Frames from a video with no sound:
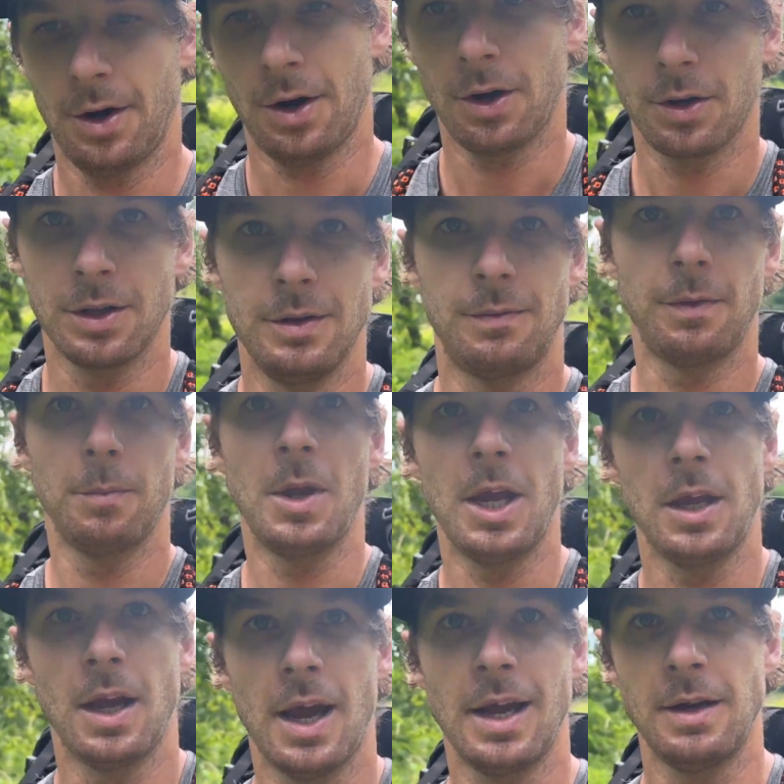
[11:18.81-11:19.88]
early for me.
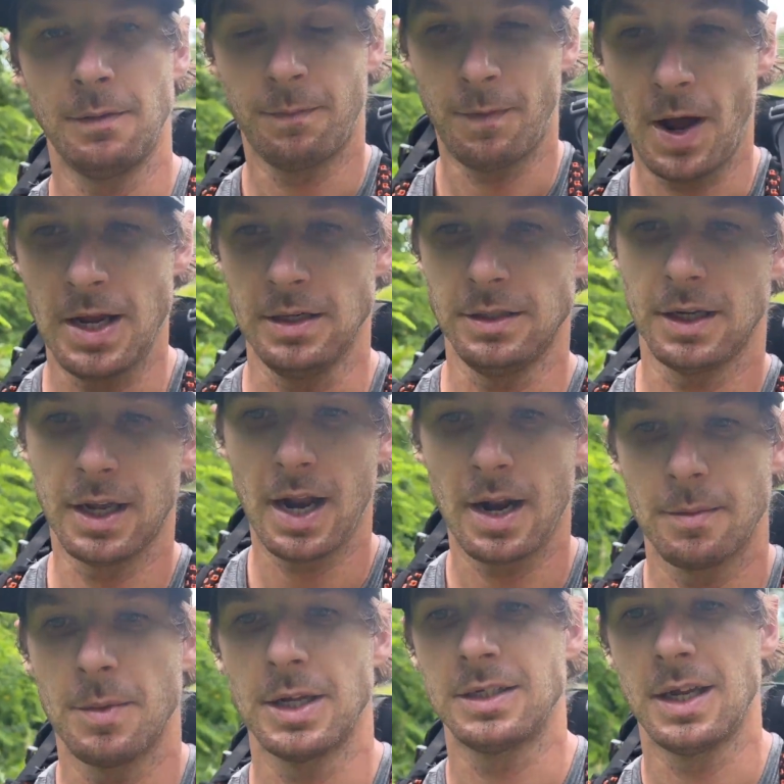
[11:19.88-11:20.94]
I had to fight to get out
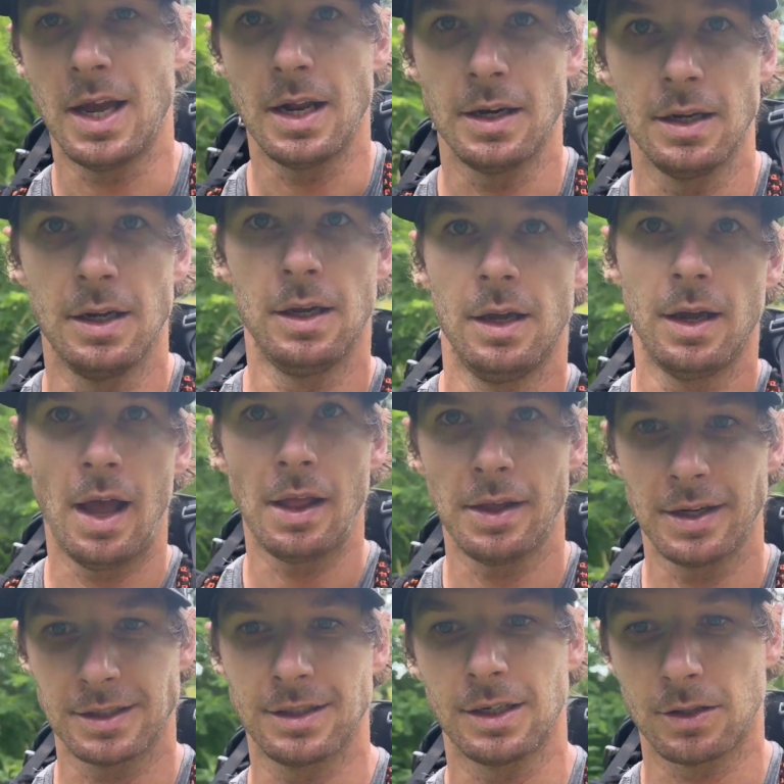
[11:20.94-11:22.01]
of my tent at
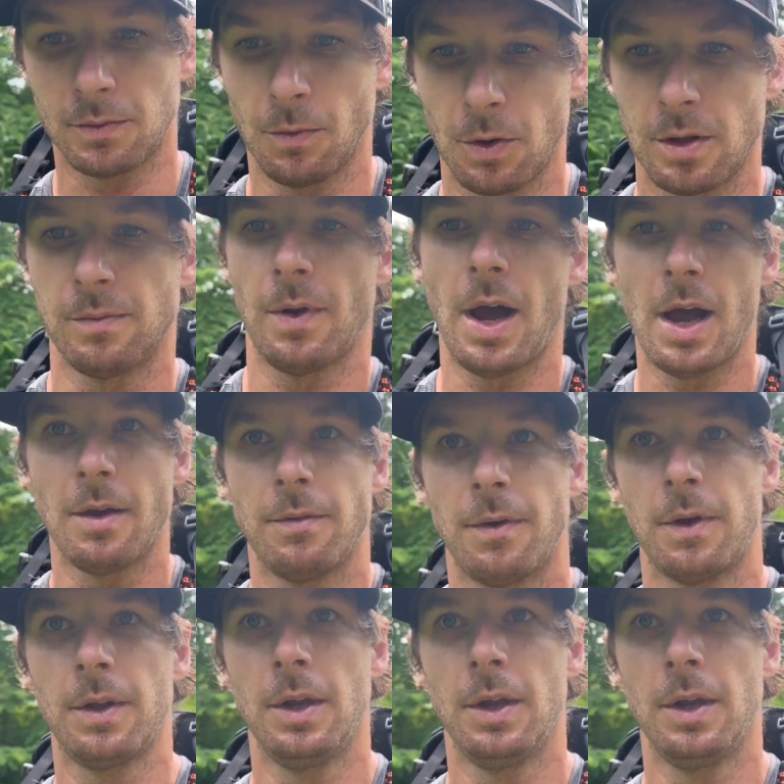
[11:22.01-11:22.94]
like 6:45.